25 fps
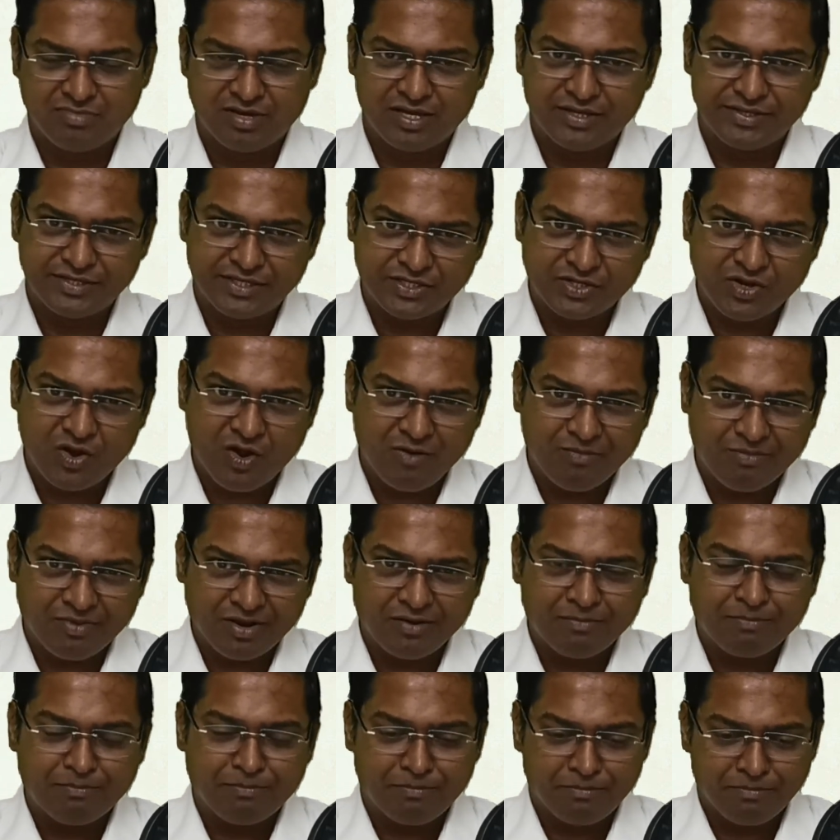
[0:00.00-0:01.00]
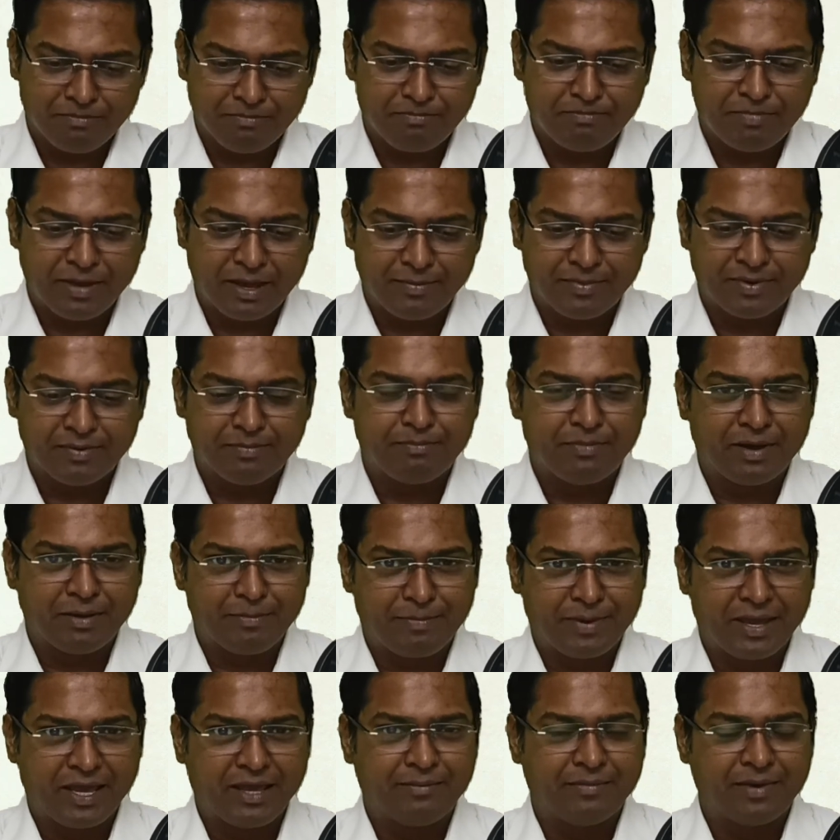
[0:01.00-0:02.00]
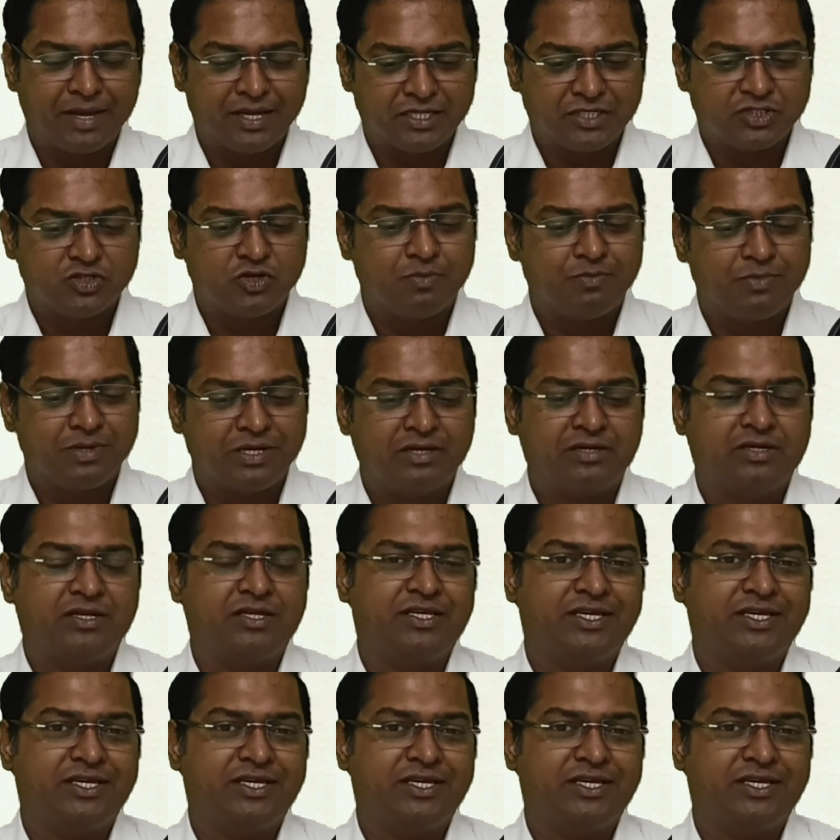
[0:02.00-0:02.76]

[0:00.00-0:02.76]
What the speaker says: installment payment by paying by installment?